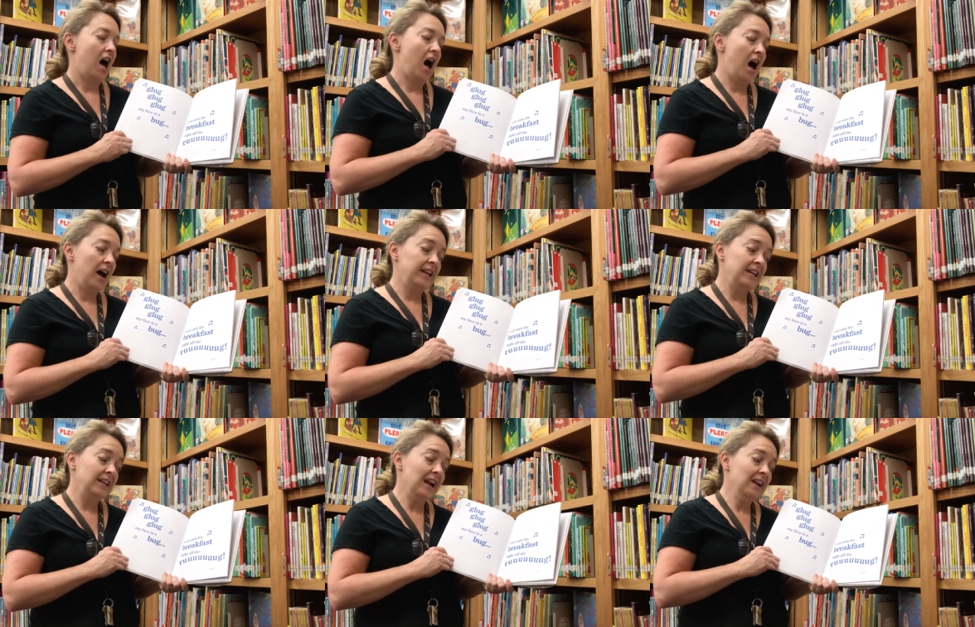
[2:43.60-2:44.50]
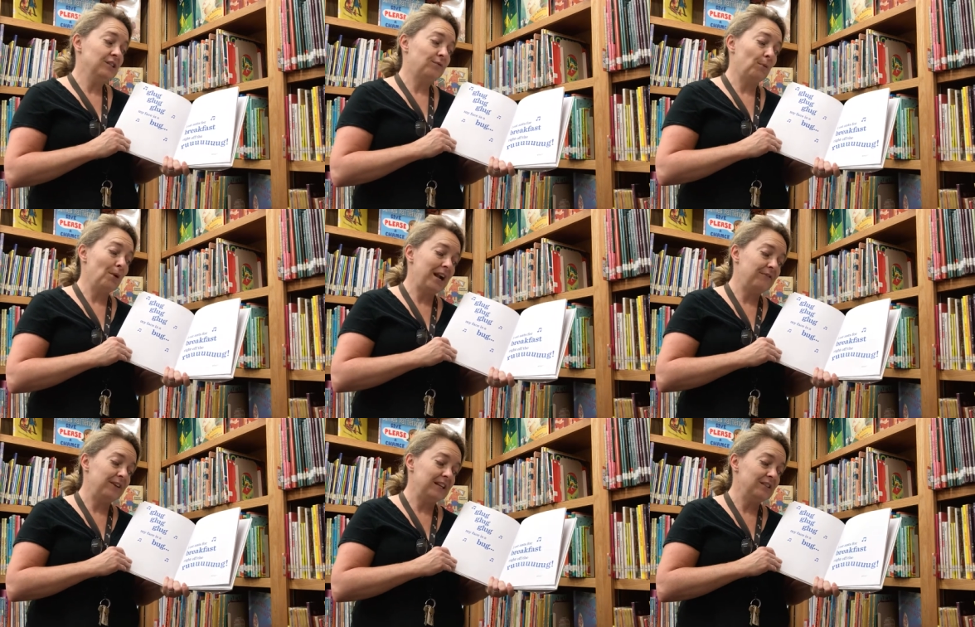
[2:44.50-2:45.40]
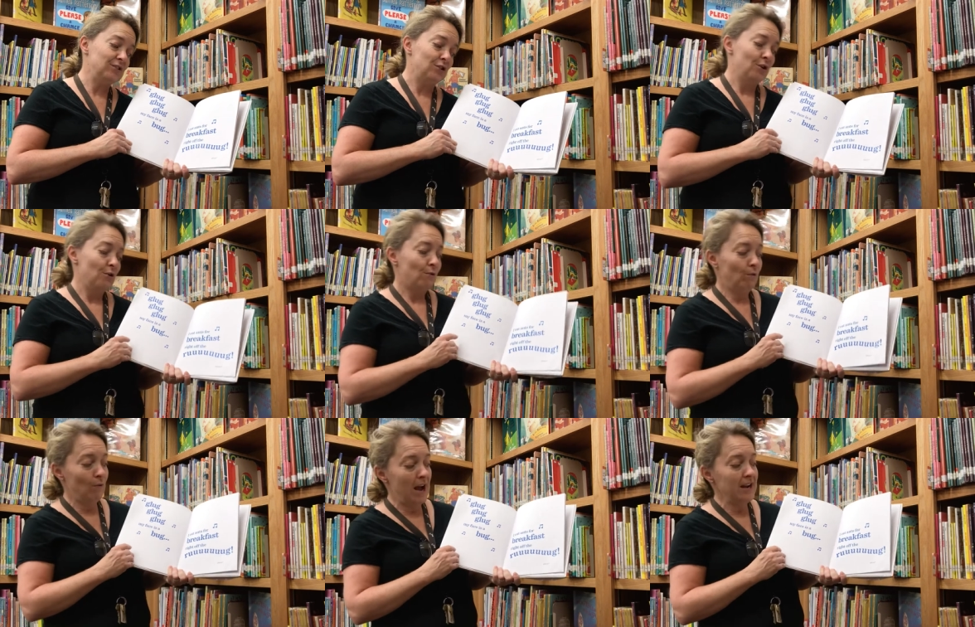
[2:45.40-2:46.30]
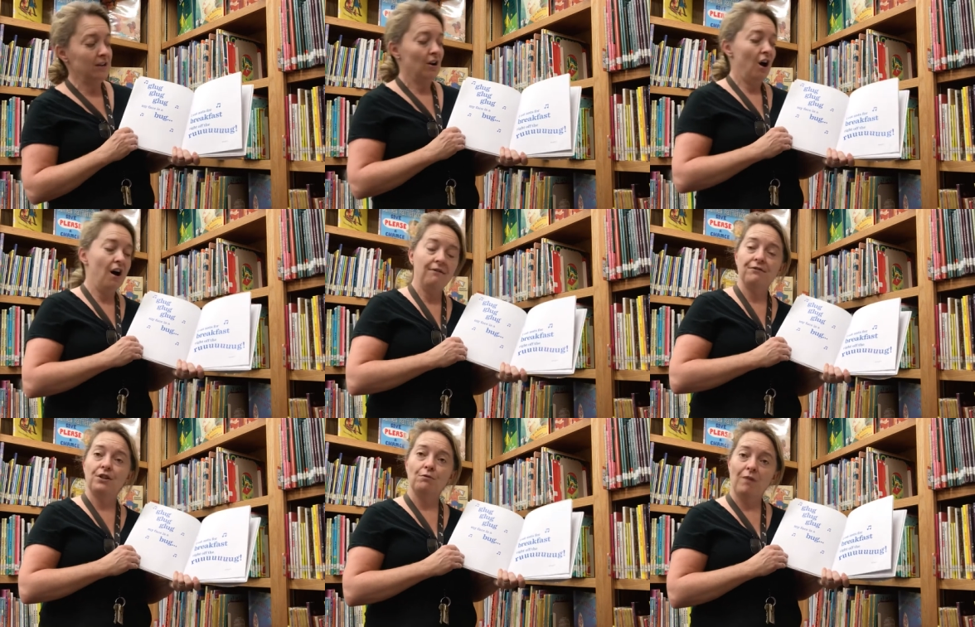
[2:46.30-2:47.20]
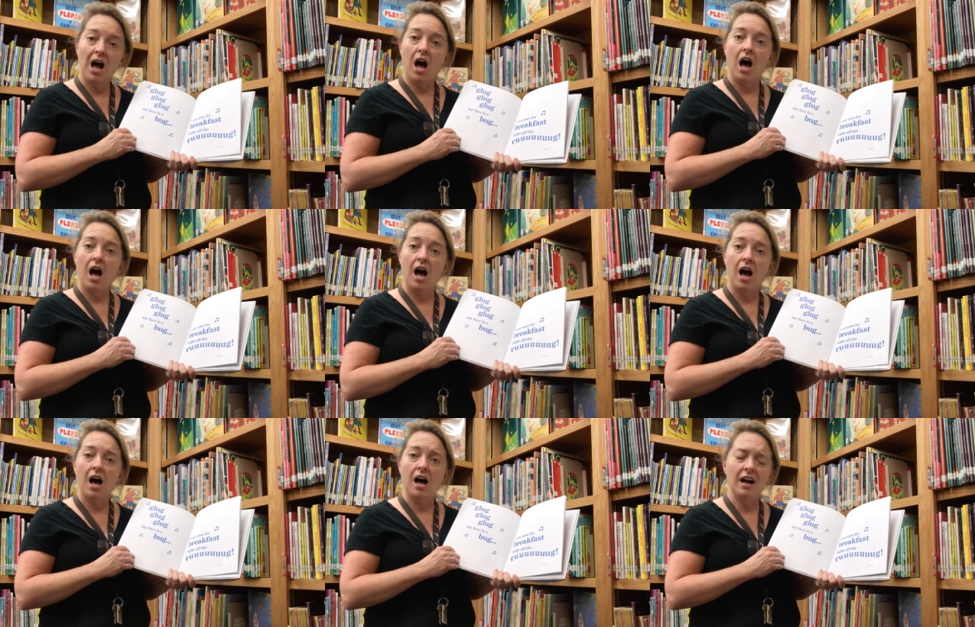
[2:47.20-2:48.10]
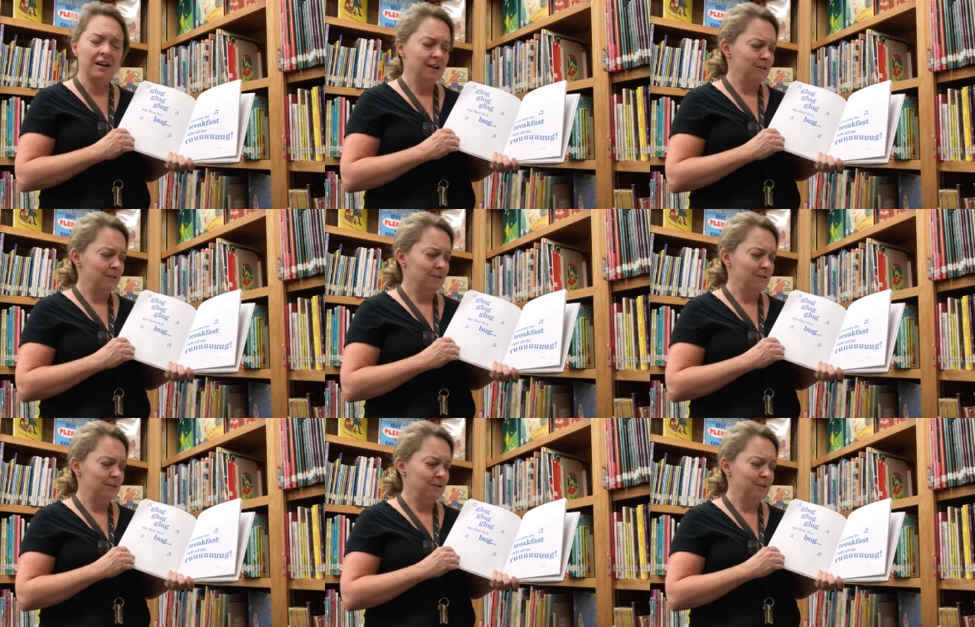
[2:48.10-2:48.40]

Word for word: I eat ants for breakfast, right off the rug.